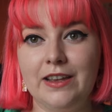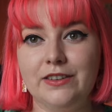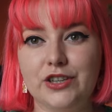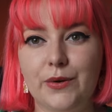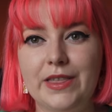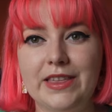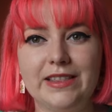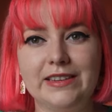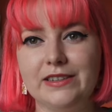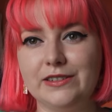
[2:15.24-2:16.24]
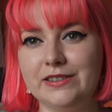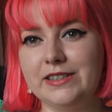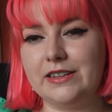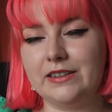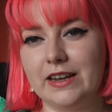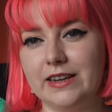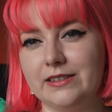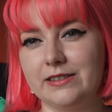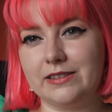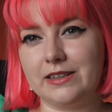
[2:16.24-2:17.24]
So I think this is considered like a
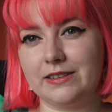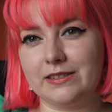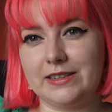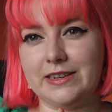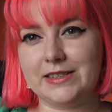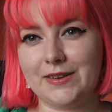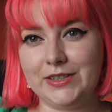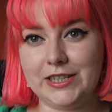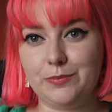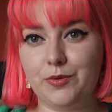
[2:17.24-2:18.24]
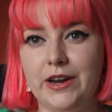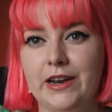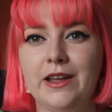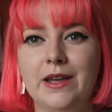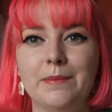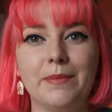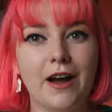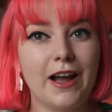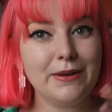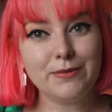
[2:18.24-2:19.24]
60s, 70s print. But
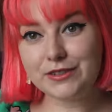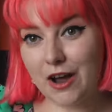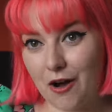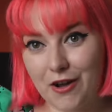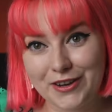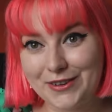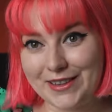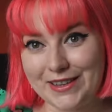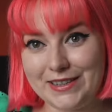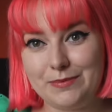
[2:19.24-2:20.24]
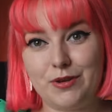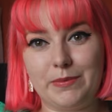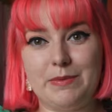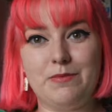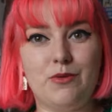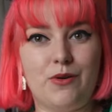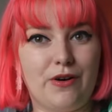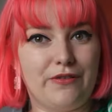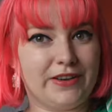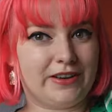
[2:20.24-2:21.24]
I would argue that this is probably more
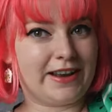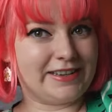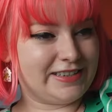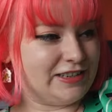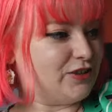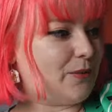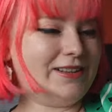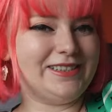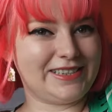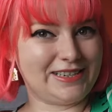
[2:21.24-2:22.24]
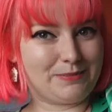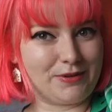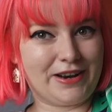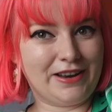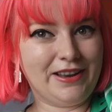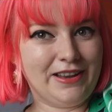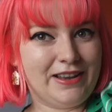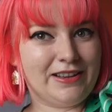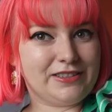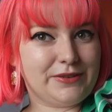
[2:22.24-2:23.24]
of a 1920s print.
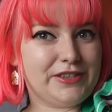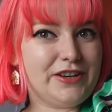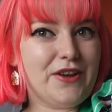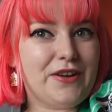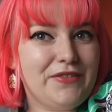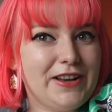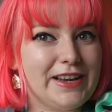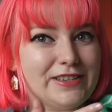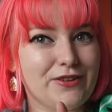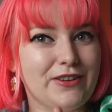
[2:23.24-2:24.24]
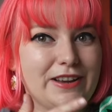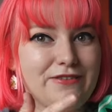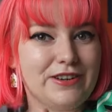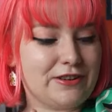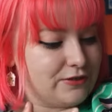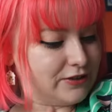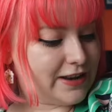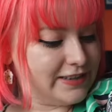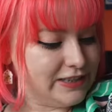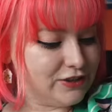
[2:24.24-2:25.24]
So I don't know, I feel like it's got like a real
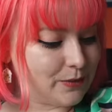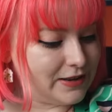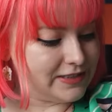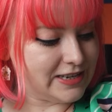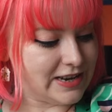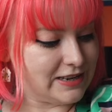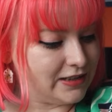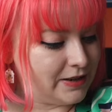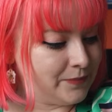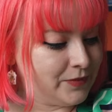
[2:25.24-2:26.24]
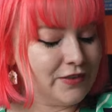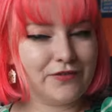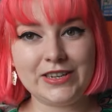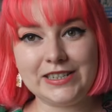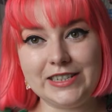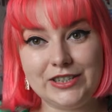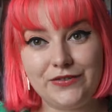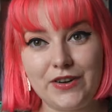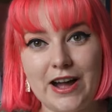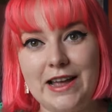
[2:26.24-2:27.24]
1920s vintage
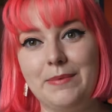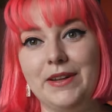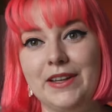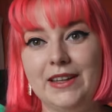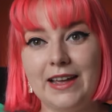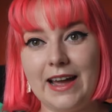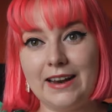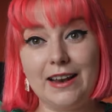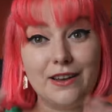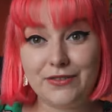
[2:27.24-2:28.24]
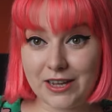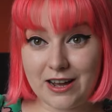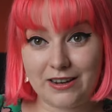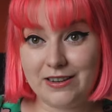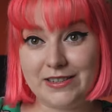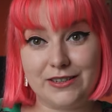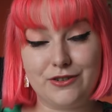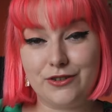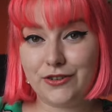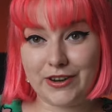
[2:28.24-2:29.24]
vibe. And I love the colours. It's
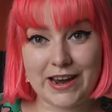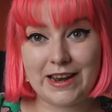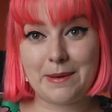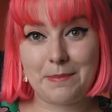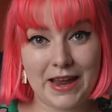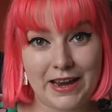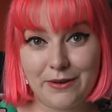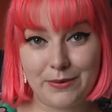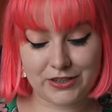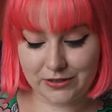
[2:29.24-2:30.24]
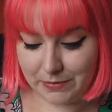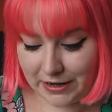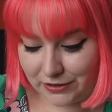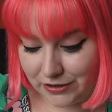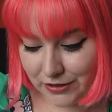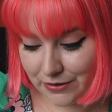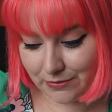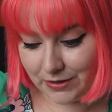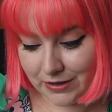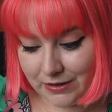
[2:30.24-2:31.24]
got green and pink, which are my two
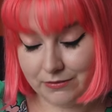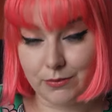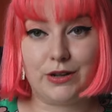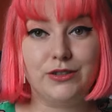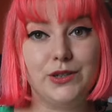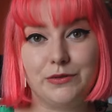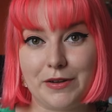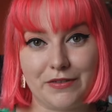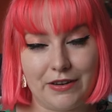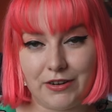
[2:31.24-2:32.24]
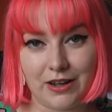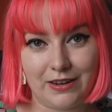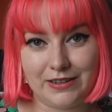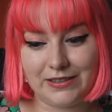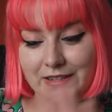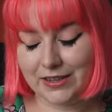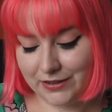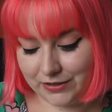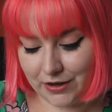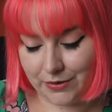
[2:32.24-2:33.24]
of my favourite colours.
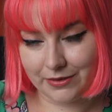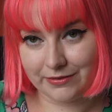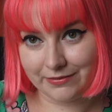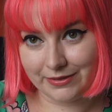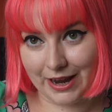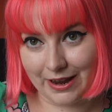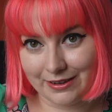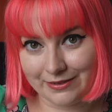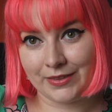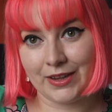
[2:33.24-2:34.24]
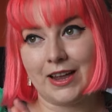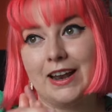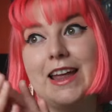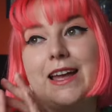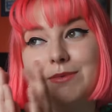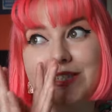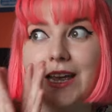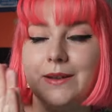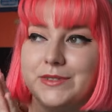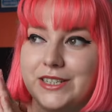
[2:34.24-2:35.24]
So yeah. And I am
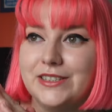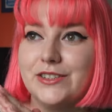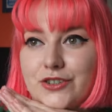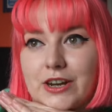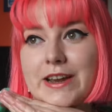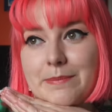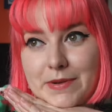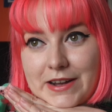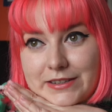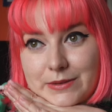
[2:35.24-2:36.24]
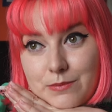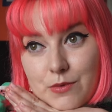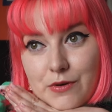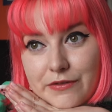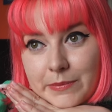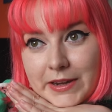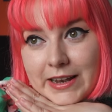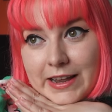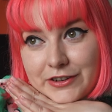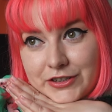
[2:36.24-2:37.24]
tempted to try and buy some more from the
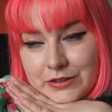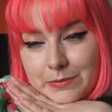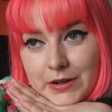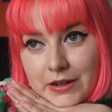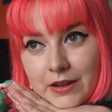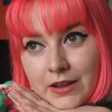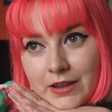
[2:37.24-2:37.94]
collection, but